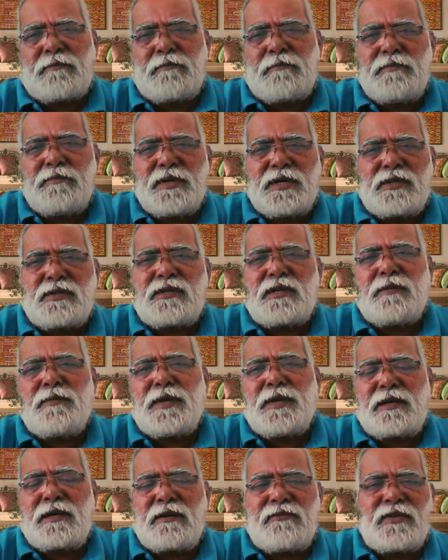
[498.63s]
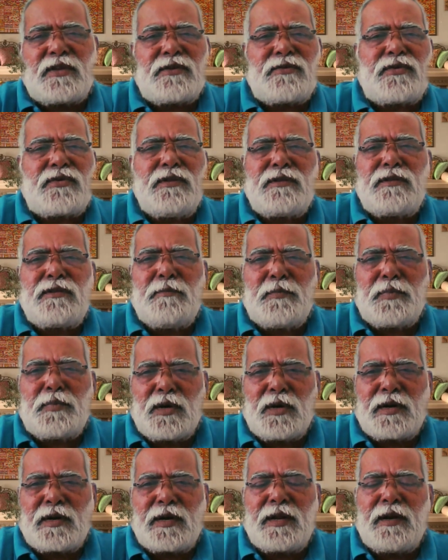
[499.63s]
Birth time rectification is
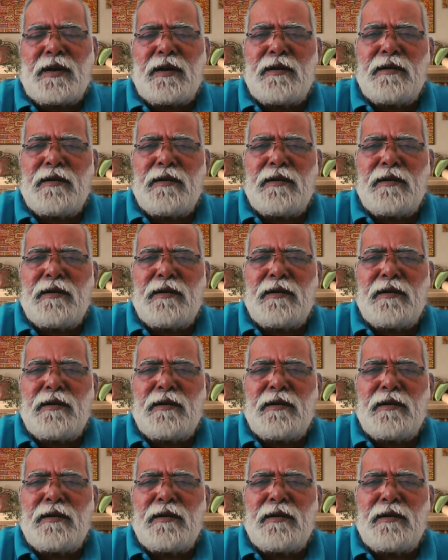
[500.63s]
important